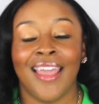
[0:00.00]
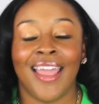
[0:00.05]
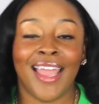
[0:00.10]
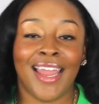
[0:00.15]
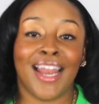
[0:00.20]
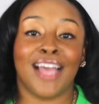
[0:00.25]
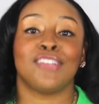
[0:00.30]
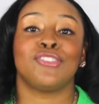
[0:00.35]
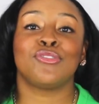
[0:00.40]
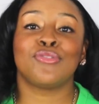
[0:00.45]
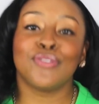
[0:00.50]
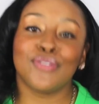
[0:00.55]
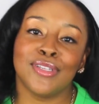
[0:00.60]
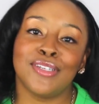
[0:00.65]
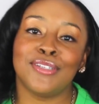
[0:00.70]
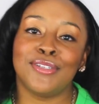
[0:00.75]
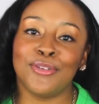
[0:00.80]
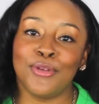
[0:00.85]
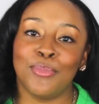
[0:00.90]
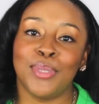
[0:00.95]
And I
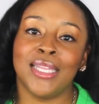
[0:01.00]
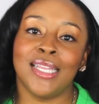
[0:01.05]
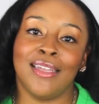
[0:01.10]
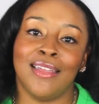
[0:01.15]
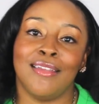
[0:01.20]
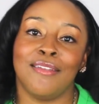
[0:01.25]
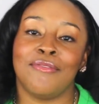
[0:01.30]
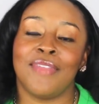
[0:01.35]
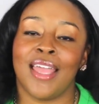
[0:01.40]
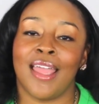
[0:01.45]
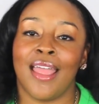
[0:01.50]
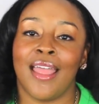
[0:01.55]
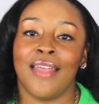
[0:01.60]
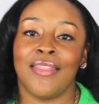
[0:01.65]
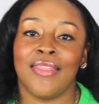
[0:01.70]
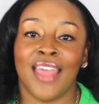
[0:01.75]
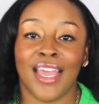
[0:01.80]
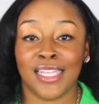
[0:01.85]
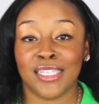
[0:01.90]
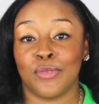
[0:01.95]
truly do believe
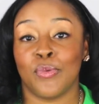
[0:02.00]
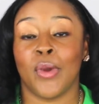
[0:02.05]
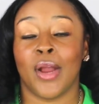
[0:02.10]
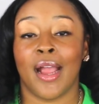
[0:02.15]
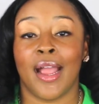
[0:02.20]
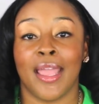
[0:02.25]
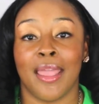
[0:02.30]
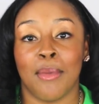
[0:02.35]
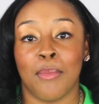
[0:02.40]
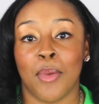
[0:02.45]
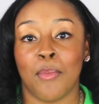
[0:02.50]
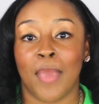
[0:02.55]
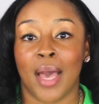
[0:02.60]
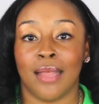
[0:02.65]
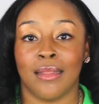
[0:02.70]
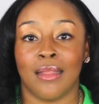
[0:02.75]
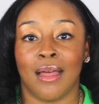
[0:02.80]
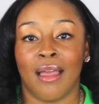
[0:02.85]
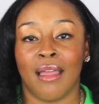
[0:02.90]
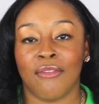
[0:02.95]
that that's where I am in
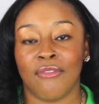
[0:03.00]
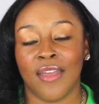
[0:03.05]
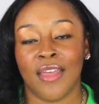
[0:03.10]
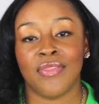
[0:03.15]
my life.